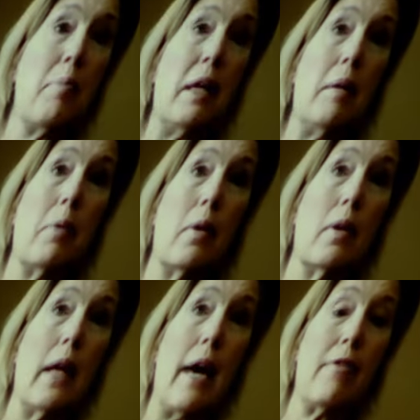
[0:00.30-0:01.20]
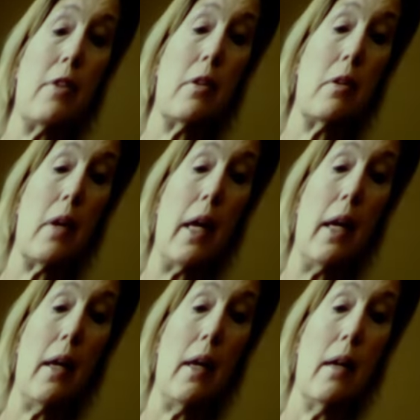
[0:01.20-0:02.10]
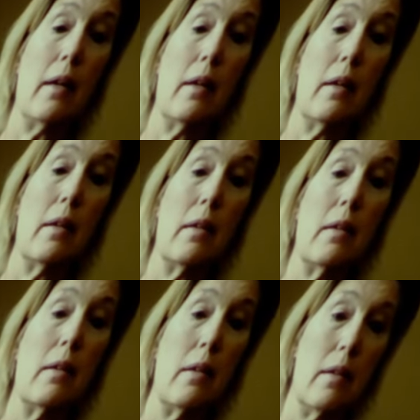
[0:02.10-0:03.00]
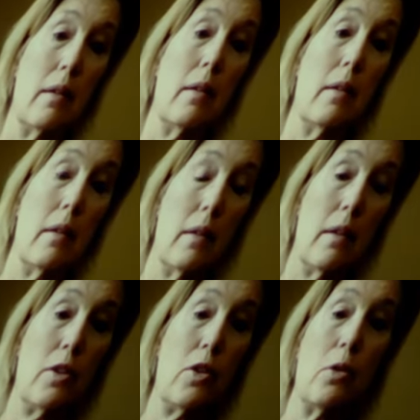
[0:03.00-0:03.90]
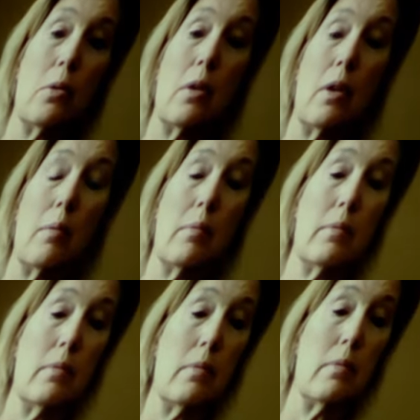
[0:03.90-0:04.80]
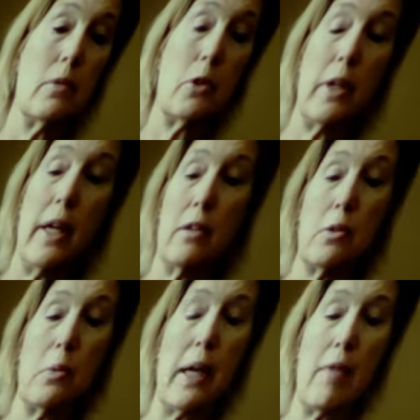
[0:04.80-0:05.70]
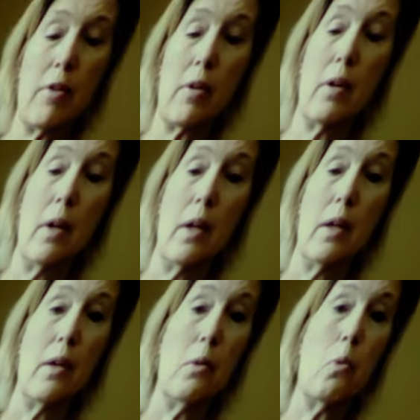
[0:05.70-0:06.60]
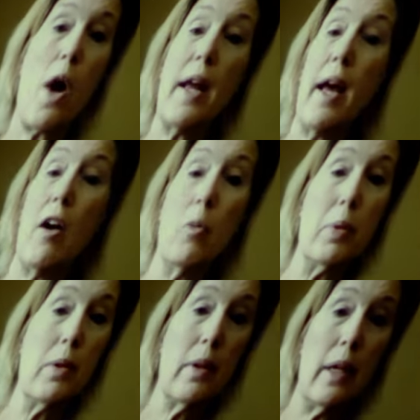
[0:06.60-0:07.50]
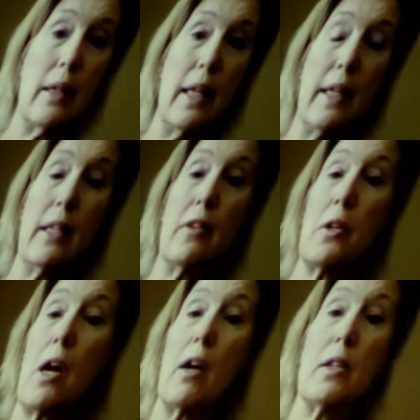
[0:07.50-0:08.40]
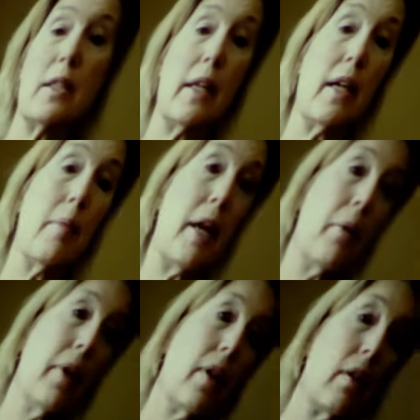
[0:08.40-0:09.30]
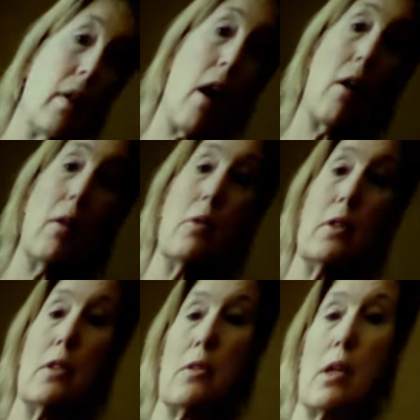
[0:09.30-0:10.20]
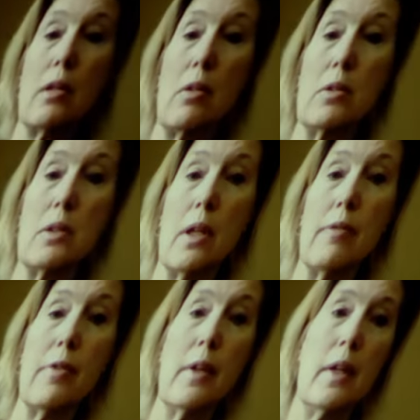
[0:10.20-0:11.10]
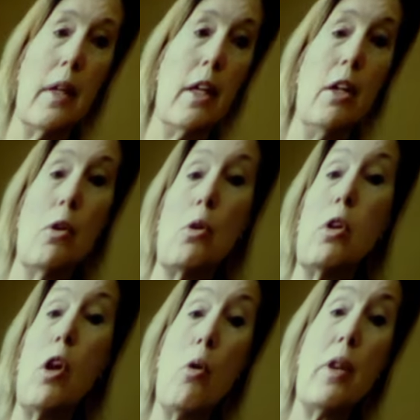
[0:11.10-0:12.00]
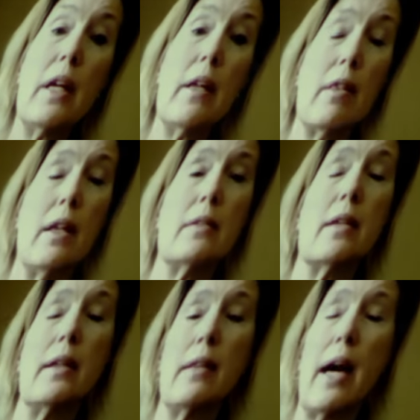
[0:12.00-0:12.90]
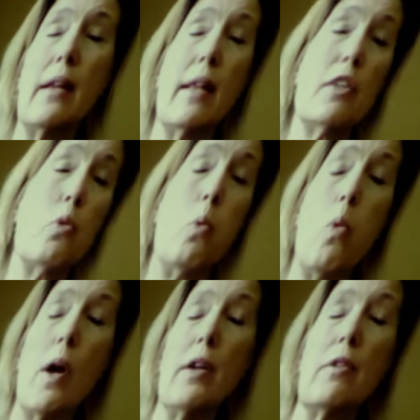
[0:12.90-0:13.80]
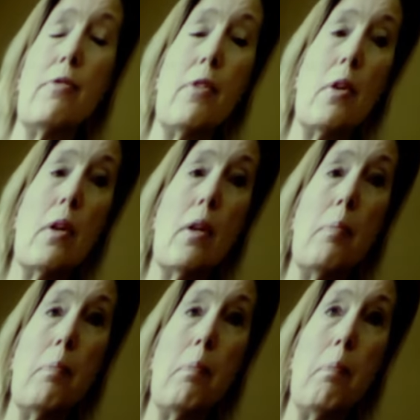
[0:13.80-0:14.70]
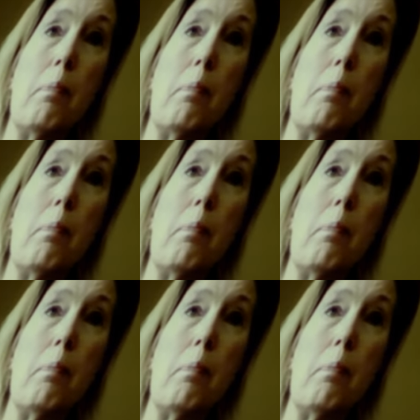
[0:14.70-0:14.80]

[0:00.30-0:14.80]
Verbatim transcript: lot of people after a a storm, tornadoes, whatever, want to help, and they get in their cars and they come down with carloads and truckloads of, you know, clothing and things like that, and that's wonderful,